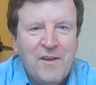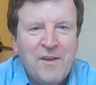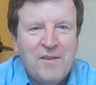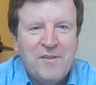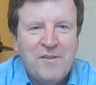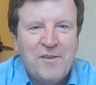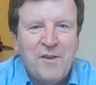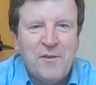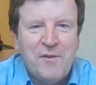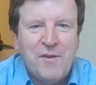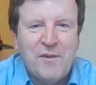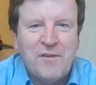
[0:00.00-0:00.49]

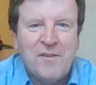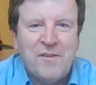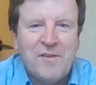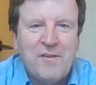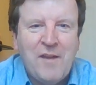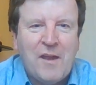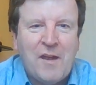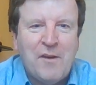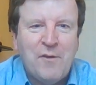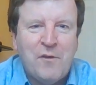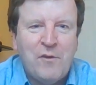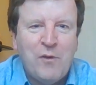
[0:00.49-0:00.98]
So just a
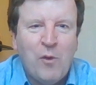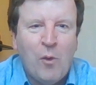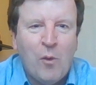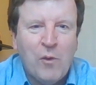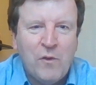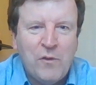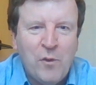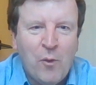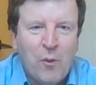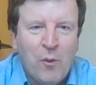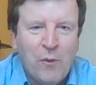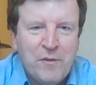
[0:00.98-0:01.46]
set of
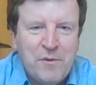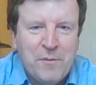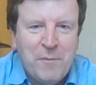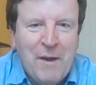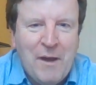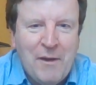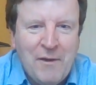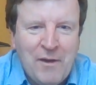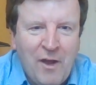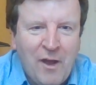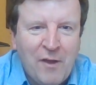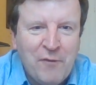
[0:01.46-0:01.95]
short talks
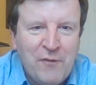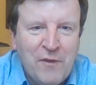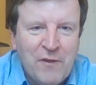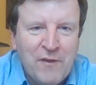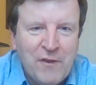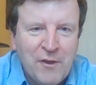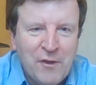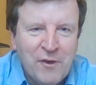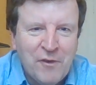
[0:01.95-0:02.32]
about life in the